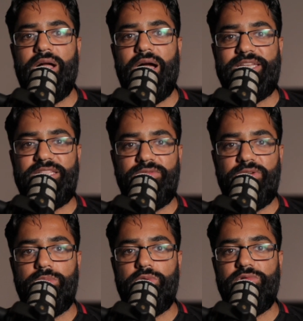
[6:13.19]
I did the
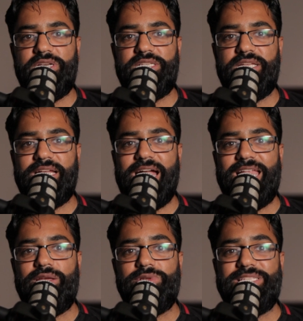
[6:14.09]
verbal reasoning
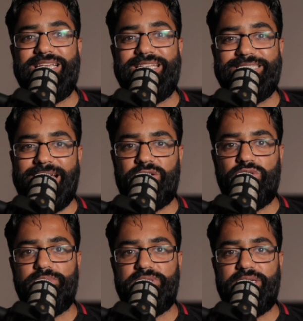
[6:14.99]
and it was the exact
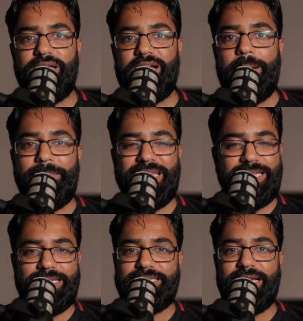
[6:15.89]
opposite. I
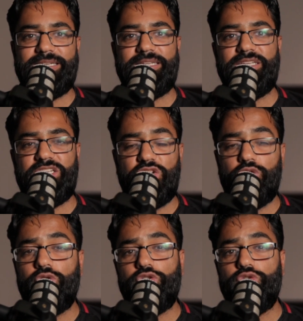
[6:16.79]
completely tanked it, did
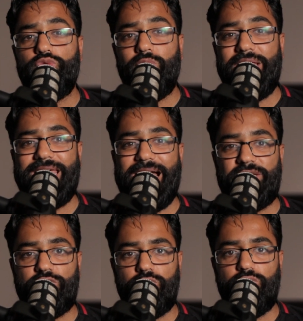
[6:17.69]
not do well
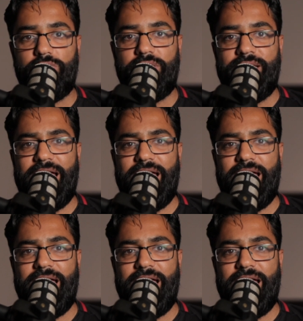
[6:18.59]
at all.